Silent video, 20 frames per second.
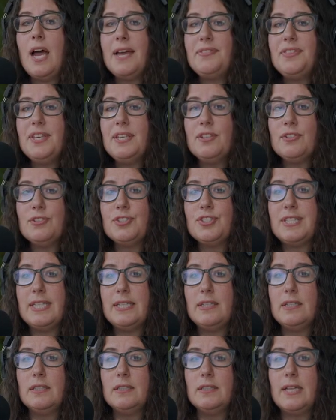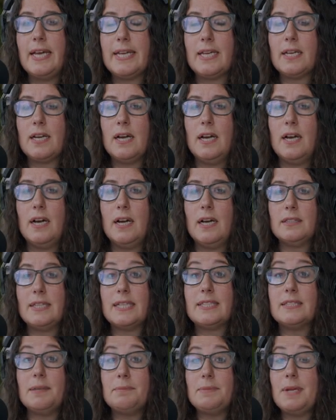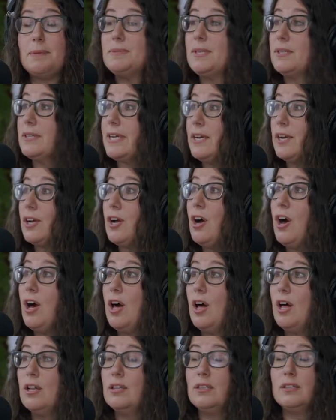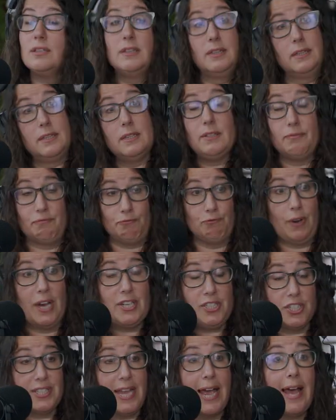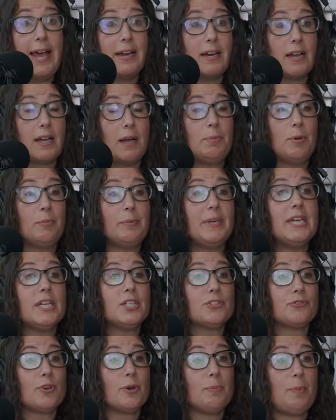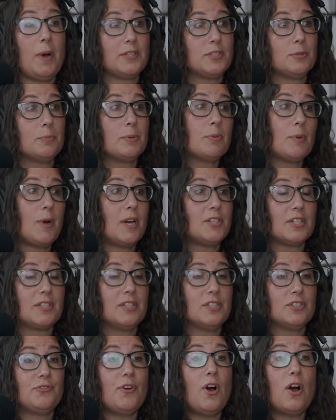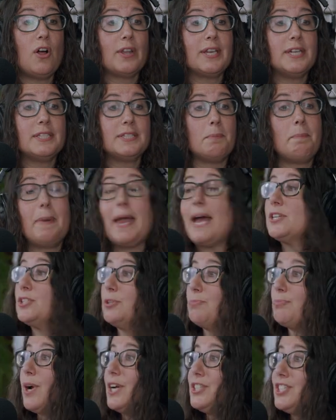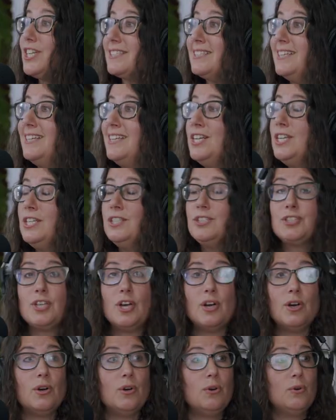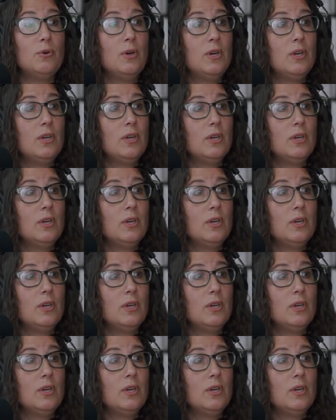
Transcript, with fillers: I think there's still like uh, like sometimes I'll get a call. I just had a couple meetings for a possible project this fall, and it's a passion project. So